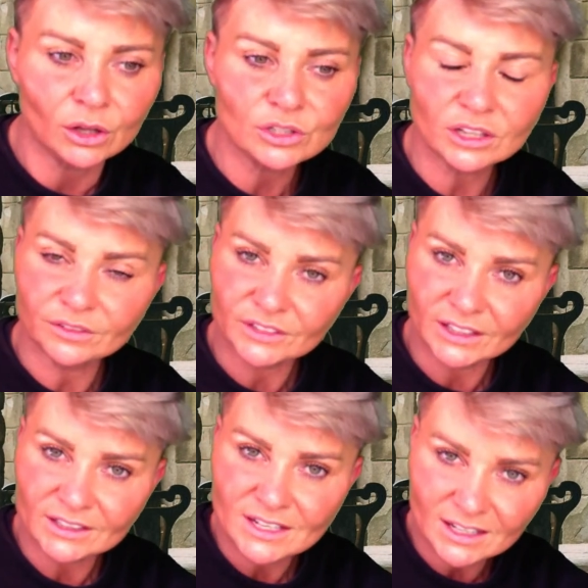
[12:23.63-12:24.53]
Lots of love
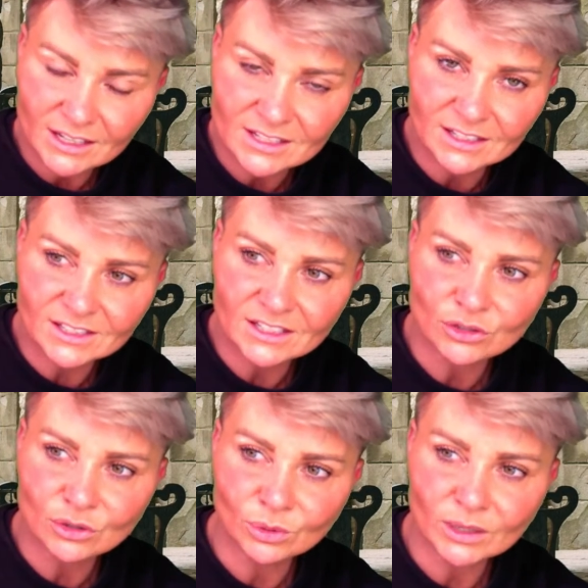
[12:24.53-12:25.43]
to you. Take it easy. I'll see
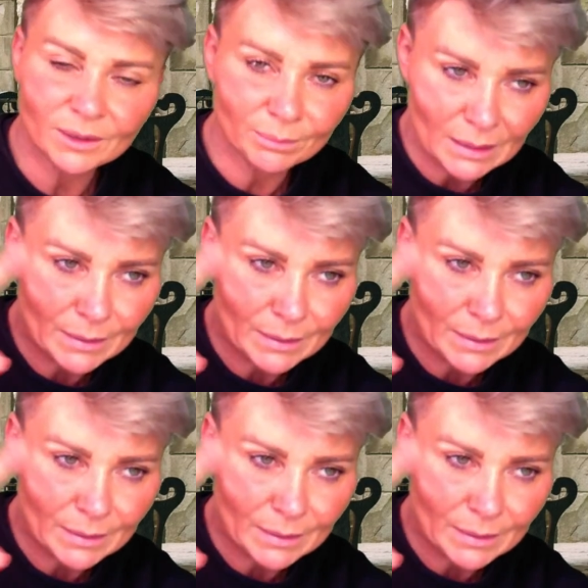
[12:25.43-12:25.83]
you soon, okay?